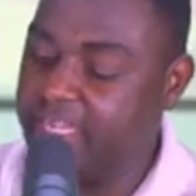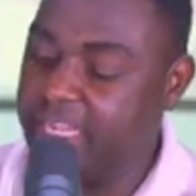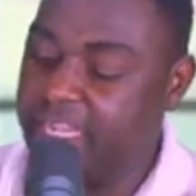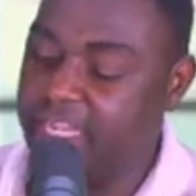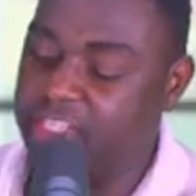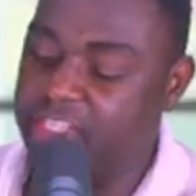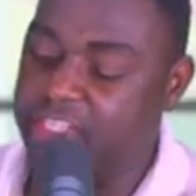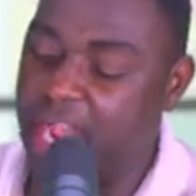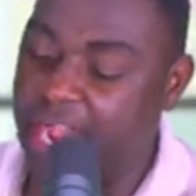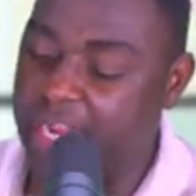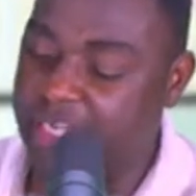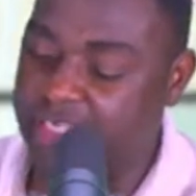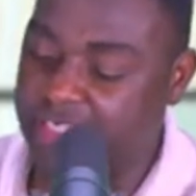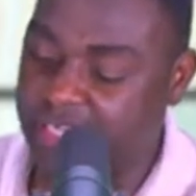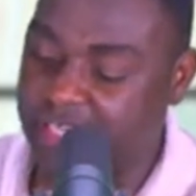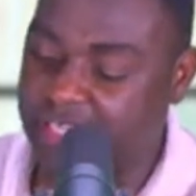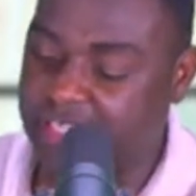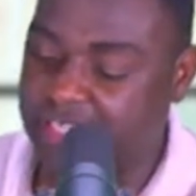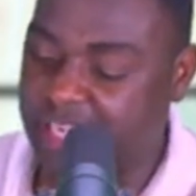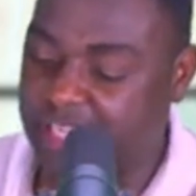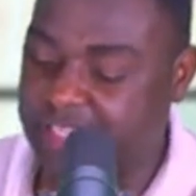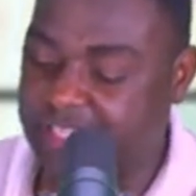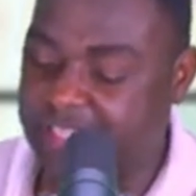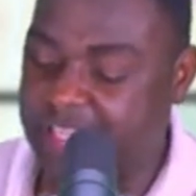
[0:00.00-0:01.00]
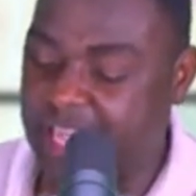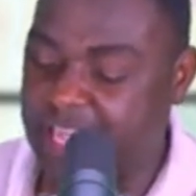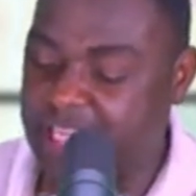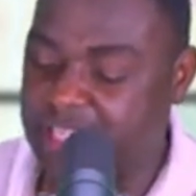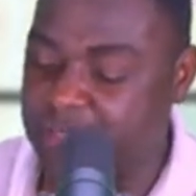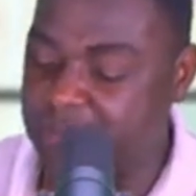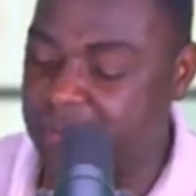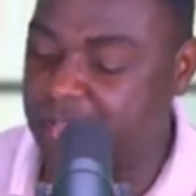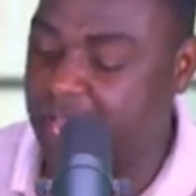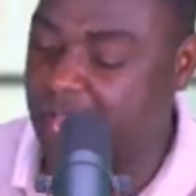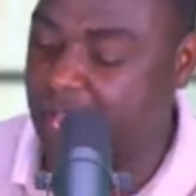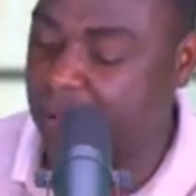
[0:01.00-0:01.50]
a judge, he just
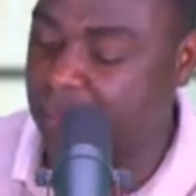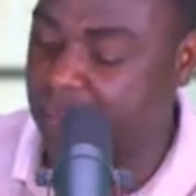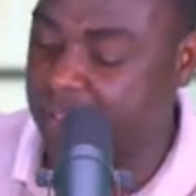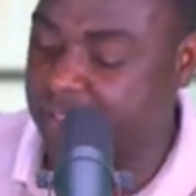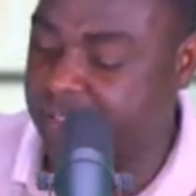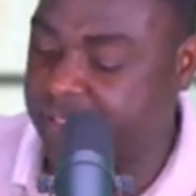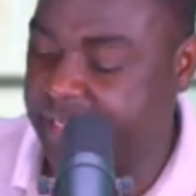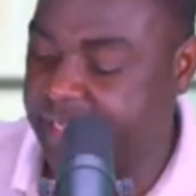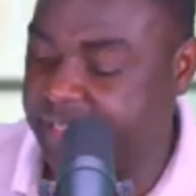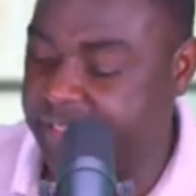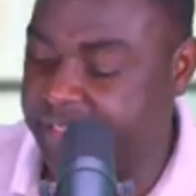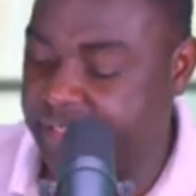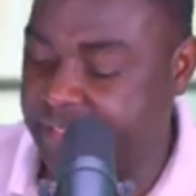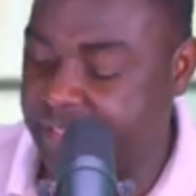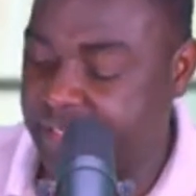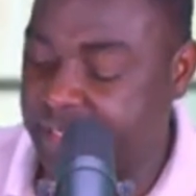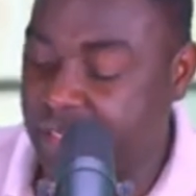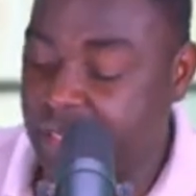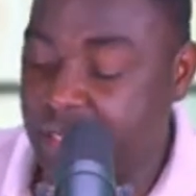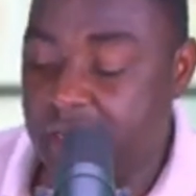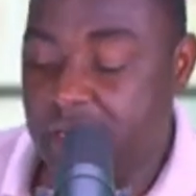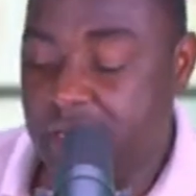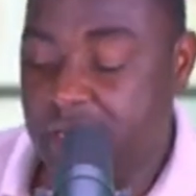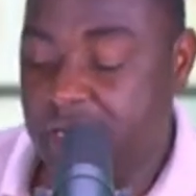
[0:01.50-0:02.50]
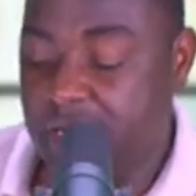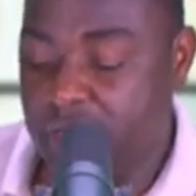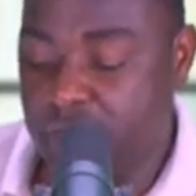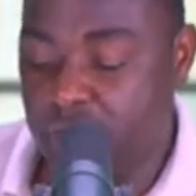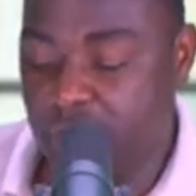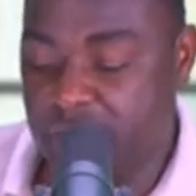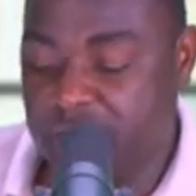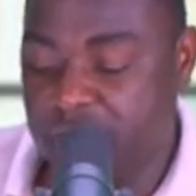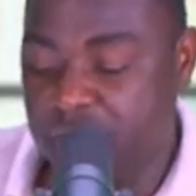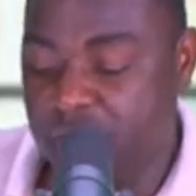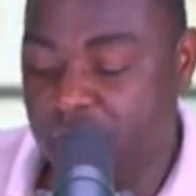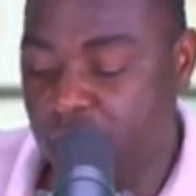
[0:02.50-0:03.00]
sent me a message. This is
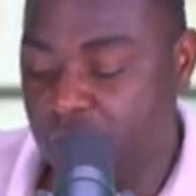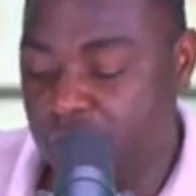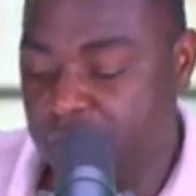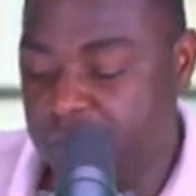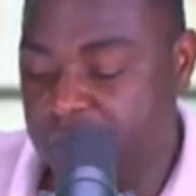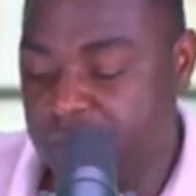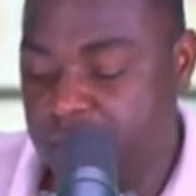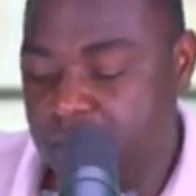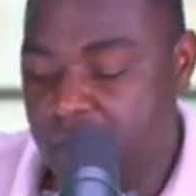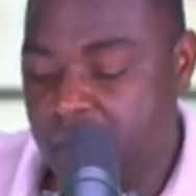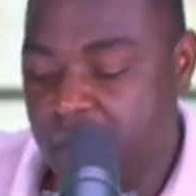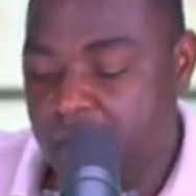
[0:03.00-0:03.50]
what he wrote.